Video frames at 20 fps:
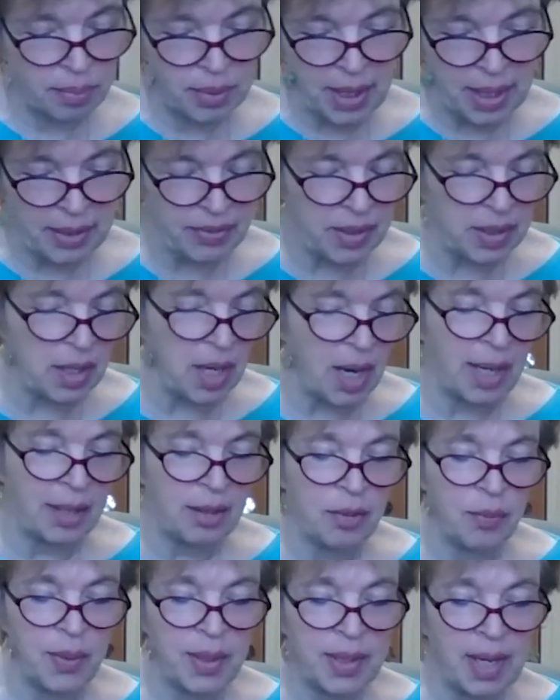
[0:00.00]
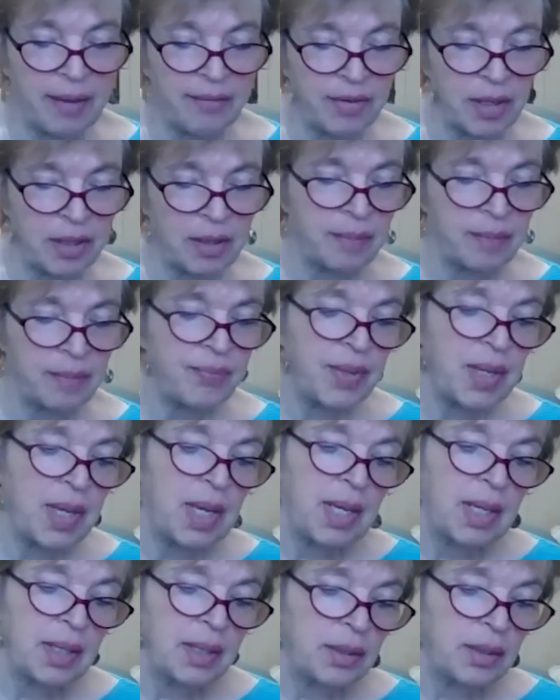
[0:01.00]
play the nine or whatever.
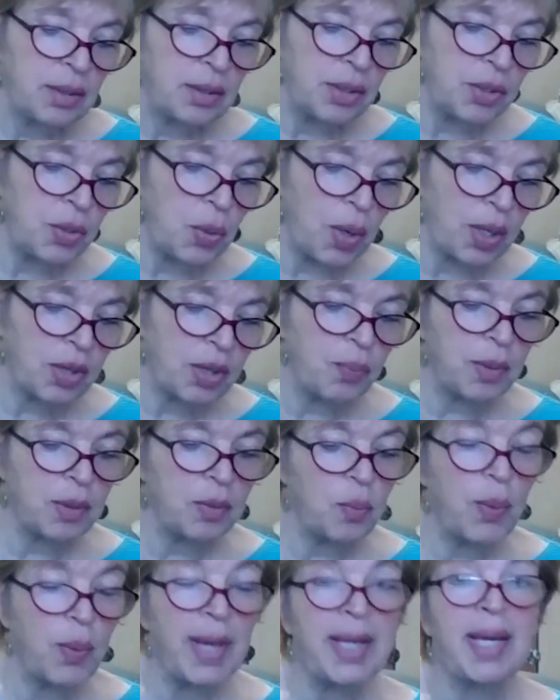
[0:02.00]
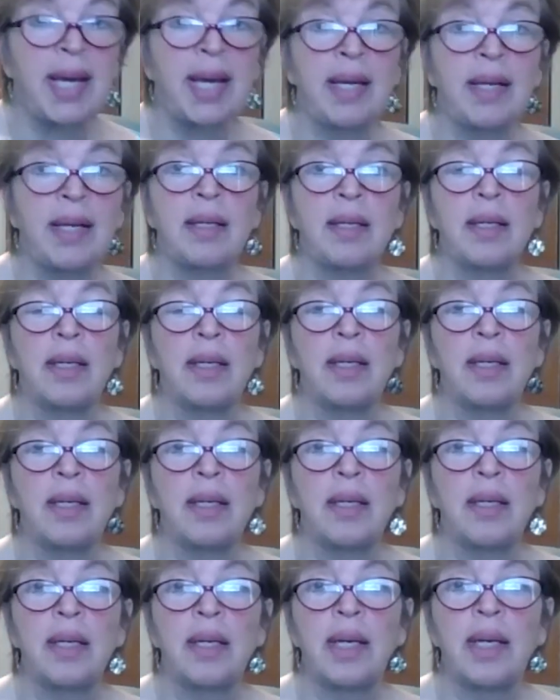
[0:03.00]
North will win it
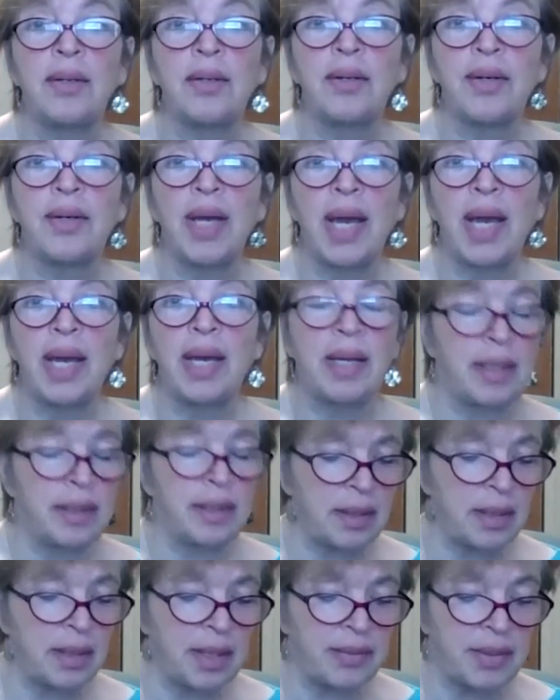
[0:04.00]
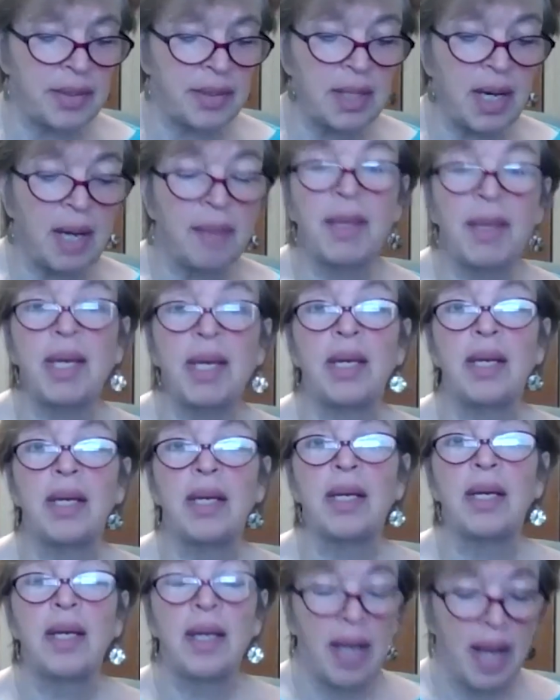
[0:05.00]
in her hand in, in the dummy.
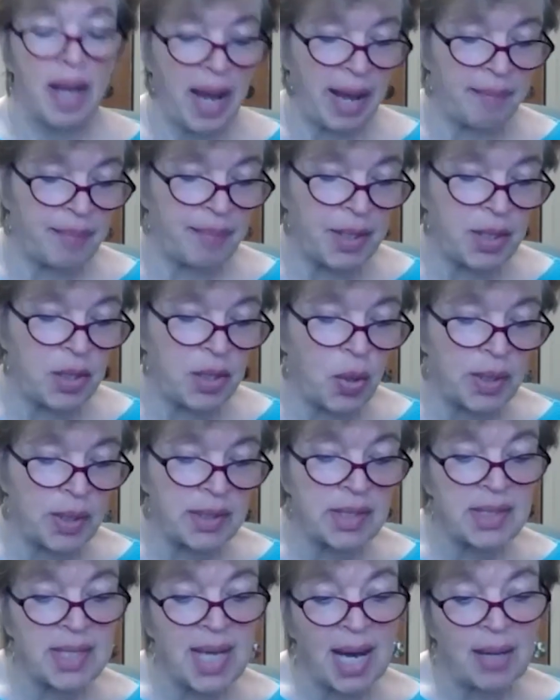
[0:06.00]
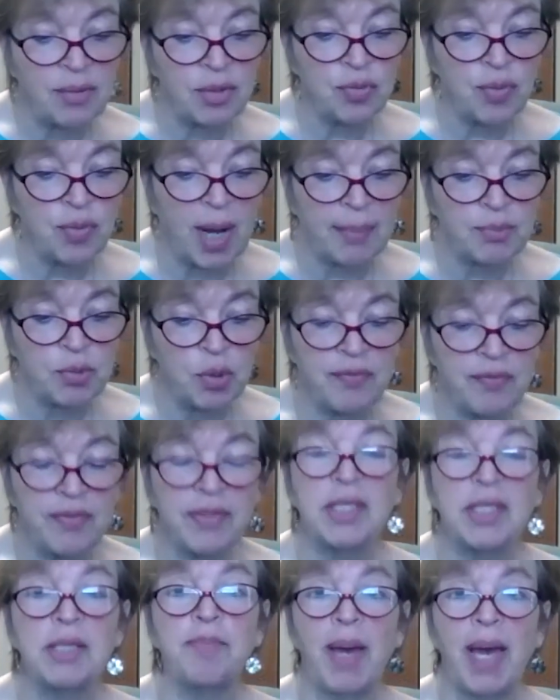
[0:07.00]
And because South dropped off
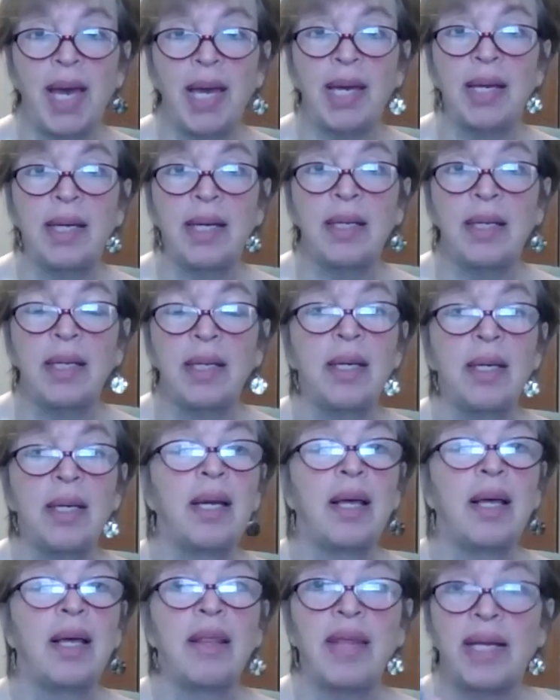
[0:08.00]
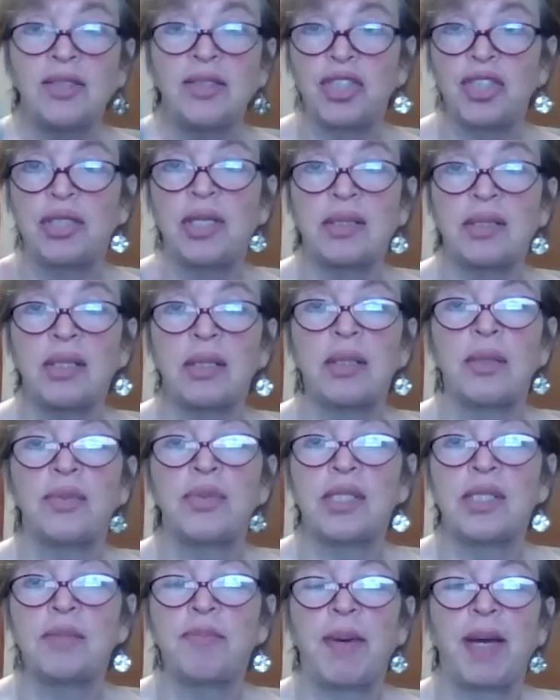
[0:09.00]
a spade, then she doesn't
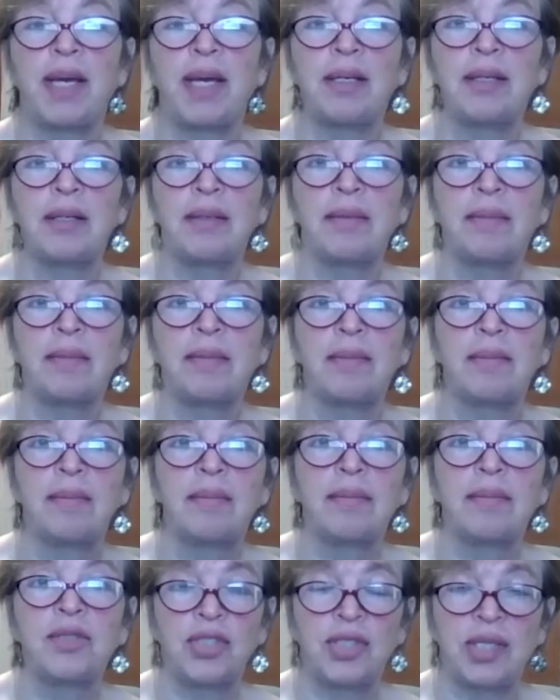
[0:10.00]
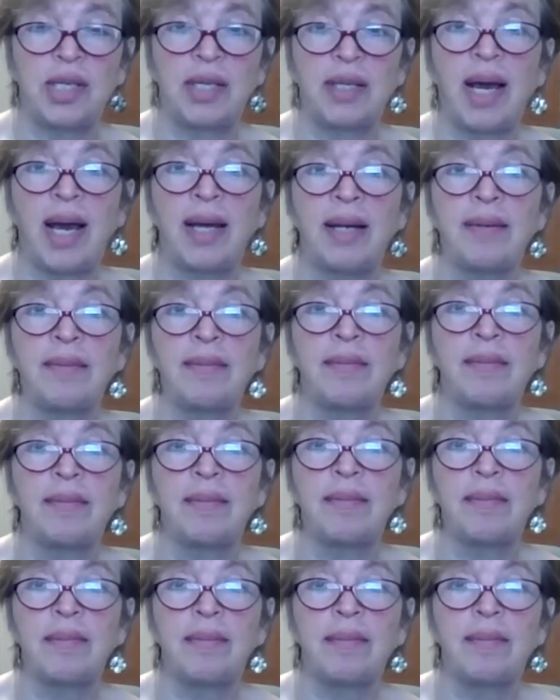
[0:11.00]
lose a spade. You see that?
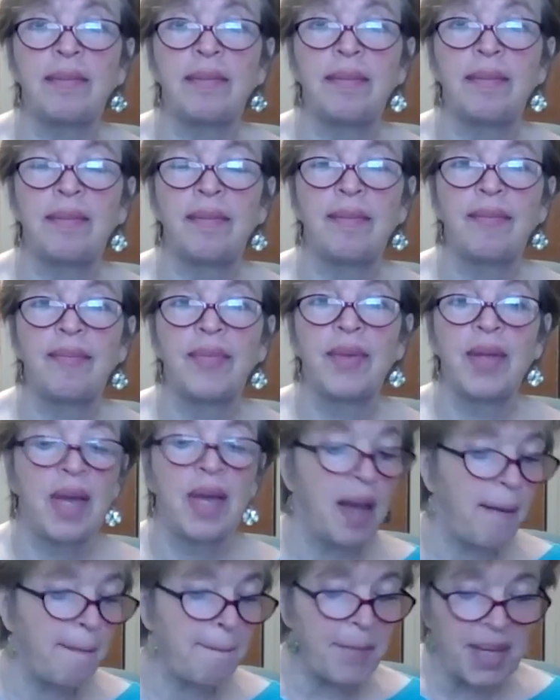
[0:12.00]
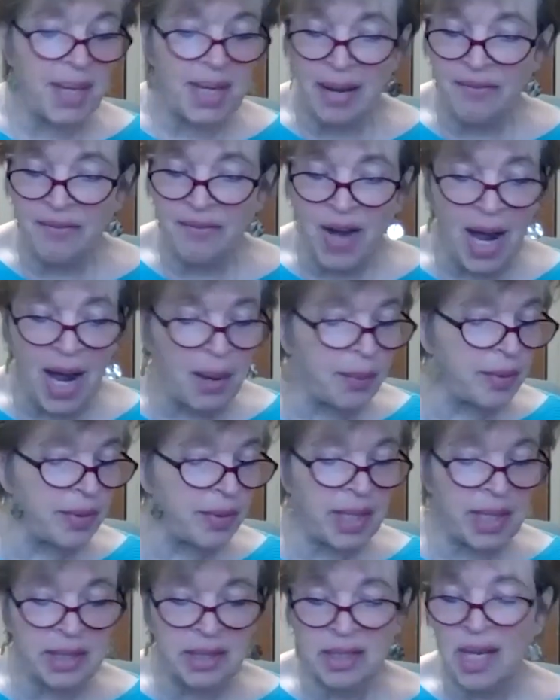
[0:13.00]
Mm-hmm. But if I were
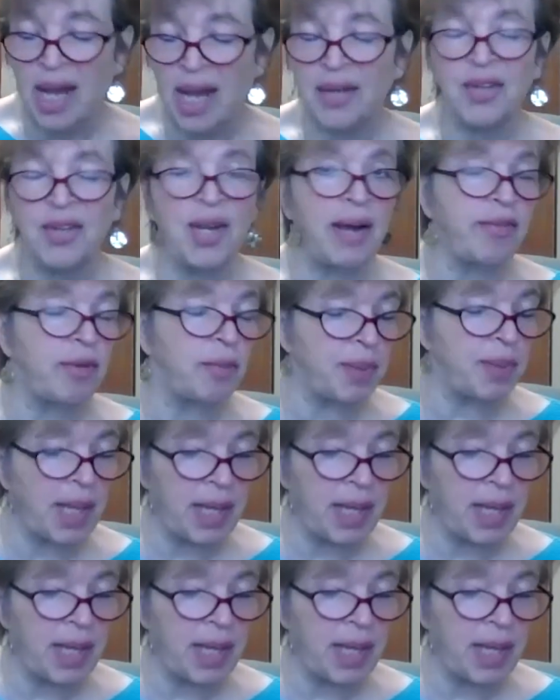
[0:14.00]
East, I'd never